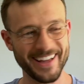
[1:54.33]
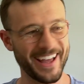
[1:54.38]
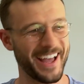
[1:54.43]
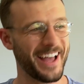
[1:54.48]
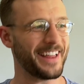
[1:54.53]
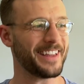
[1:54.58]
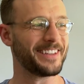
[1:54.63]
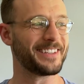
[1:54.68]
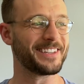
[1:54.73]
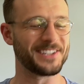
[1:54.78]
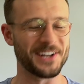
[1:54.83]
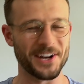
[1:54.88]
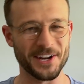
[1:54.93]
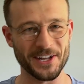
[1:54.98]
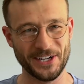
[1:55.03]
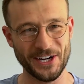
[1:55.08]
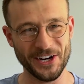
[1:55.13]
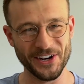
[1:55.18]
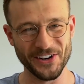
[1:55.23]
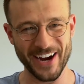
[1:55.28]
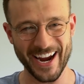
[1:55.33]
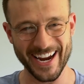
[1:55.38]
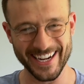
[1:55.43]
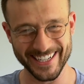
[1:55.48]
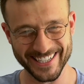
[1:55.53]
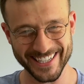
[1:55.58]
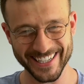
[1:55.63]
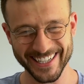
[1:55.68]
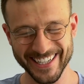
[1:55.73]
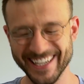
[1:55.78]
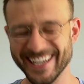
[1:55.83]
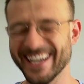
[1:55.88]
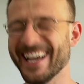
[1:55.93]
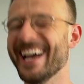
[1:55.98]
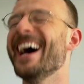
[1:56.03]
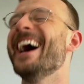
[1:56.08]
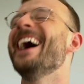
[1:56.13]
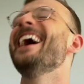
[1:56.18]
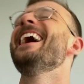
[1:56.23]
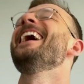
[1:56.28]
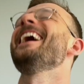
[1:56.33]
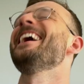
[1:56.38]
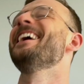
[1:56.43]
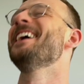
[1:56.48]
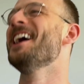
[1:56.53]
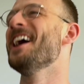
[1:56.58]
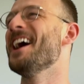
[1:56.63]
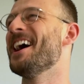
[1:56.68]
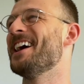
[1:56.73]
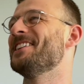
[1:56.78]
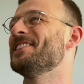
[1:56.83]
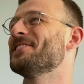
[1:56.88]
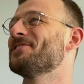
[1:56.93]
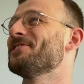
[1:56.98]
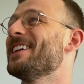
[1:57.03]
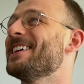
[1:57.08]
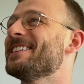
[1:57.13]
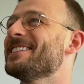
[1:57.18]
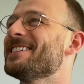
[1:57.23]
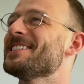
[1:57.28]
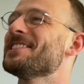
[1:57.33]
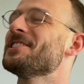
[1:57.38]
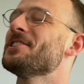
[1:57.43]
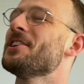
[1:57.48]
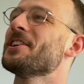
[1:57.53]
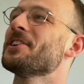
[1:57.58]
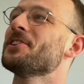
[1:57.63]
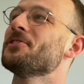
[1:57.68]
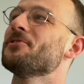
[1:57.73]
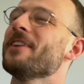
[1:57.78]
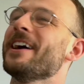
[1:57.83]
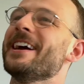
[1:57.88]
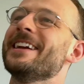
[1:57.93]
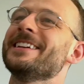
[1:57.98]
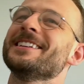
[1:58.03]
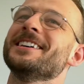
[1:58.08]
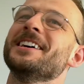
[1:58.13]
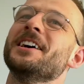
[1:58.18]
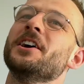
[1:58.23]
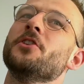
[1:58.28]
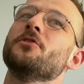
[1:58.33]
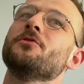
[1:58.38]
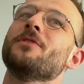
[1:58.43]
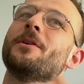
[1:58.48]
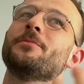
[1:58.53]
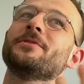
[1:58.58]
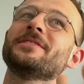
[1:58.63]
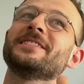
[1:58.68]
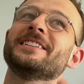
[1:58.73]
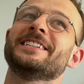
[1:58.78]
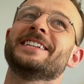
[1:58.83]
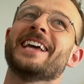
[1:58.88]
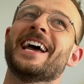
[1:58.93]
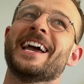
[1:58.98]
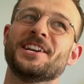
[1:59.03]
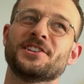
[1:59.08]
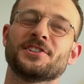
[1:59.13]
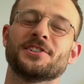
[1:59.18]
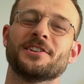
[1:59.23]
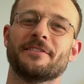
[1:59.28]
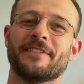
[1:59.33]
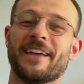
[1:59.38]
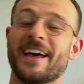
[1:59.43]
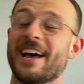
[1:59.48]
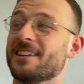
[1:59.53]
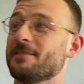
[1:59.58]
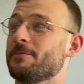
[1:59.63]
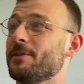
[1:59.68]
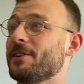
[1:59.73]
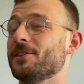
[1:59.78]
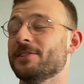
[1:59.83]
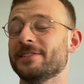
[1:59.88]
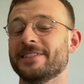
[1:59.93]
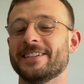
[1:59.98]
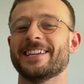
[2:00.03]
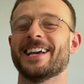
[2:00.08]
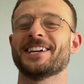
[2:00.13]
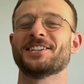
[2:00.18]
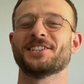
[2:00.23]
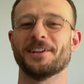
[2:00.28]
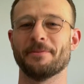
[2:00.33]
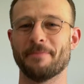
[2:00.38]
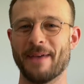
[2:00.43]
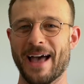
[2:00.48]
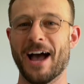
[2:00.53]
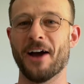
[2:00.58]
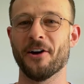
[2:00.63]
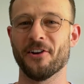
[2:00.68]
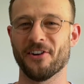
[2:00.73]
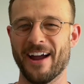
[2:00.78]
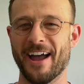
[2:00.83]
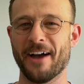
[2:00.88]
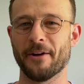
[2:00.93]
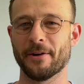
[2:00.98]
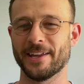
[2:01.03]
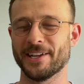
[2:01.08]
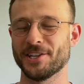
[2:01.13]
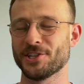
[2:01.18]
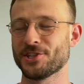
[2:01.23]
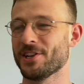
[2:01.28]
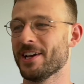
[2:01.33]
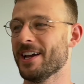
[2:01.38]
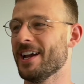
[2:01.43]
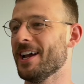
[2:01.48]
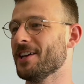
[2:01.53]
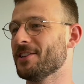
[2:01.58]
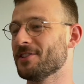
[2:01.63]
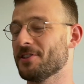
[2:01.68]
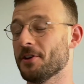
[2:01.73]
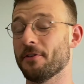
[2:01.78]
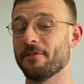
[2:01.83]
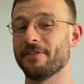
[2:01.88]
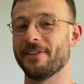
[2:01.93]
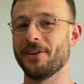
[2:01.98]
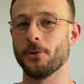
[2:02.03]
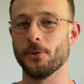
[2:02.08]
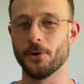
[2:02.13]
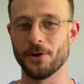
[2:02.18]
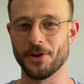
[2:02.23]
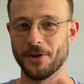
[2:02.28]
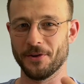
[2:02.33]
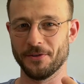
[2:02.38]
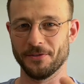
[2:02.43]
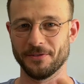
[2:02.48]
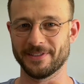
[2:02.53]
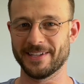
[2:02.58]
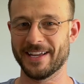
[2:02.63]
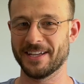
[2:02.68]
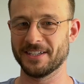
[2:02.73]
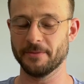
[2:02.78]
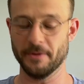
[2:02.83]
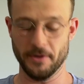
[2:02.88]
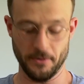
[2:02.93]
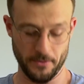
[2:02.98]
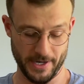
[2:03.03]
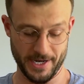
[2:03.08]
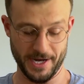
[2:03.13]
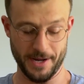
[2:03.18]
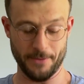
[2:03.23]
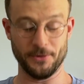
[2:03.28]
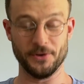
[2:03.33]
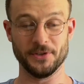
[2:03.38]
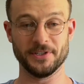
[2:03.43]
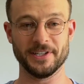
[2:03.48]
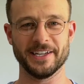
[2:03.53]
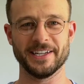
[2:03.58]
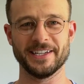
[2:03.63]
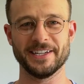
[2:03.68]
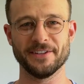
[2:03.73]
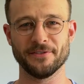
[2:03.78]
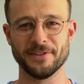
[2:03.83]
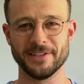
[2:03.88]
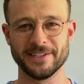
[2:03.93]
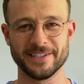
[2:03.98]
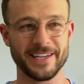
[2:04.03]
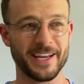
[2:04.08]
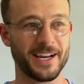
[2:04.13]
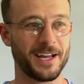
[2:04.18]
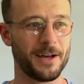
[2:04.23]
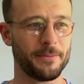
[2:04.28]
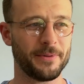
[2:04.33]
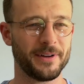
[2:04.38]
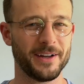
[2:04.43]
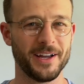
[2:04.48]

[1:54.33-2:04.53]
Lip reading: This is not a great. I just realized this is not a great representation of the house because there's actually a power outage. So if the audio sounds a bit weird, I'm using a different setup.